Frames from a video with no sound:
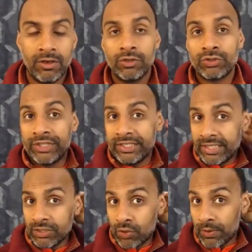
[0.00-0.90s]
So this
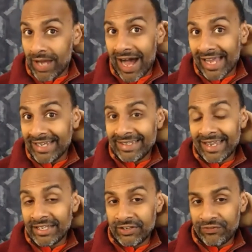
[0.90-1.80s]
is called
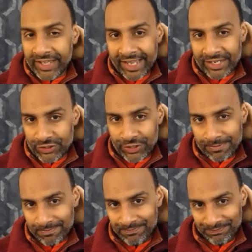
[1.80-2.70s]
identification.
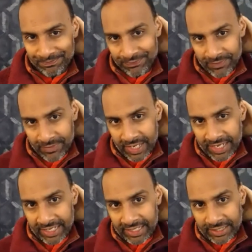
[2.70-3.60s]
In
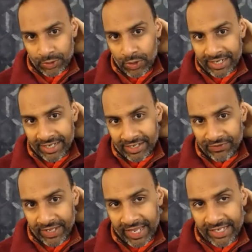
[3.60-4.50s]
English, you call
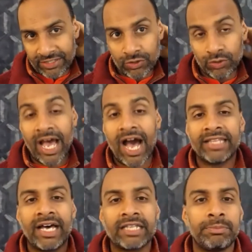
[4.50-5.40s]
identification. It's called
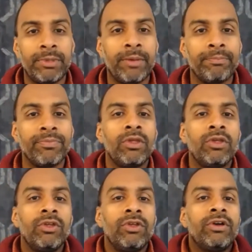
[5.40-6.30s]
tadatmyam.
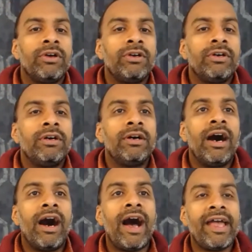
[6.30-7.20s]

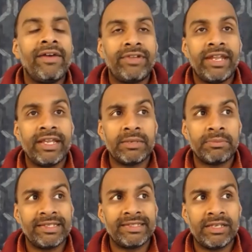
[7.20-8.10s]
I have taken
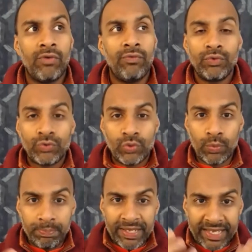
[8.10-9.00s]
myself to
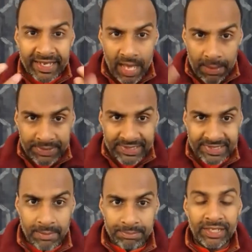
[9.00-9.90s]
become
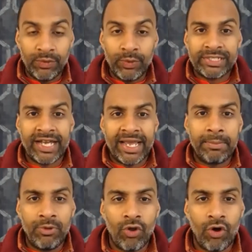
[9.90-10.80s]
something which I
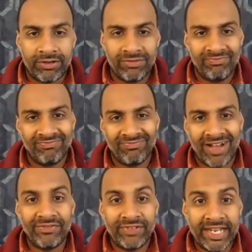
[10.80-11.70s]
am not.
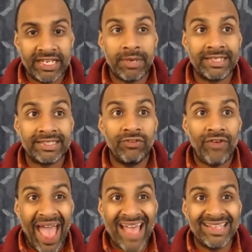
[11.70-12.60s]
I've taken myself
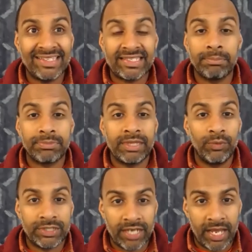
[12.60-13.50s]
as something
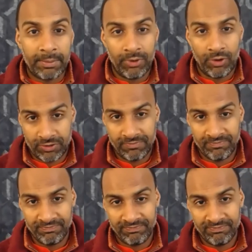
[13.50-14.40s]
which I am
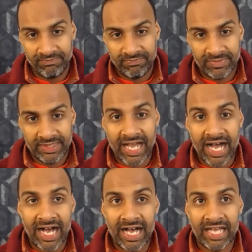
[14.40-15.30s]

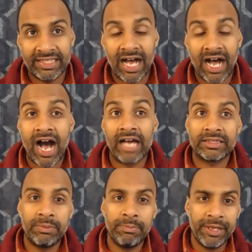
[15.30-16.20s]
not.
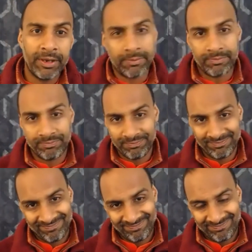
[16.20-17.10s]
Tadatmyam.
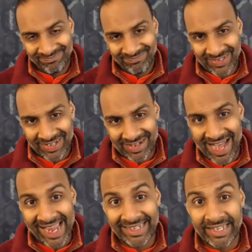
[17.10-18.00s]

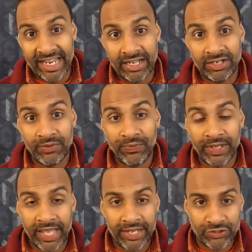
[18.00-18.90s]

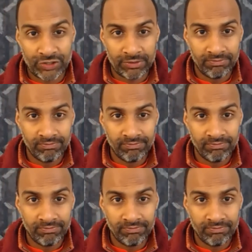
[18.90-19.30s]
Identification.